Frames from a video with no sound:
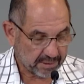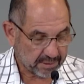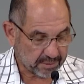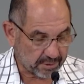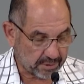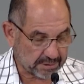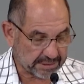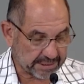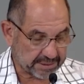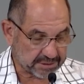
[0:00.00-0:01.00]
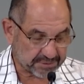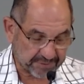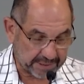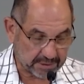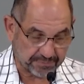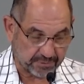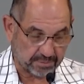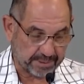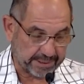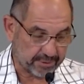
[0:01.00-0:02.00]
God is faithful,
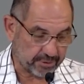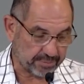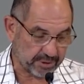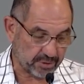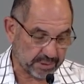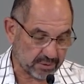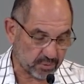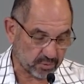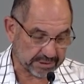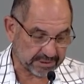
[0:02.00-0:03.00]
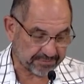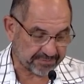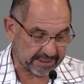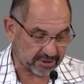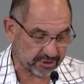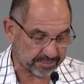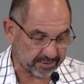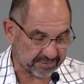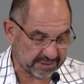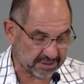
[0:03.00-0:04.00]
by whom you were called into fellowship
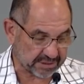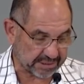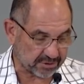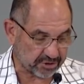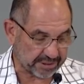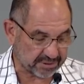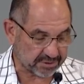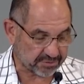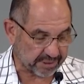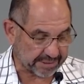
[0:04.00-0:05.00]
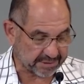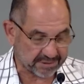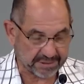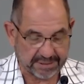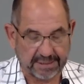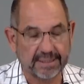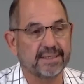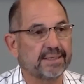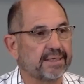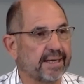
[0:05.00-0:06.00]
of his Son, Jesus Christ,
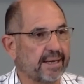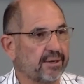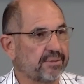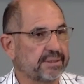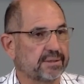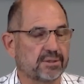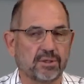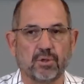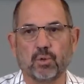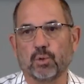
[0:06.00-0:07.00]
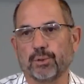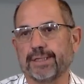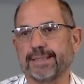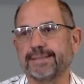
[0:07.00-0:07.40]
our Lord.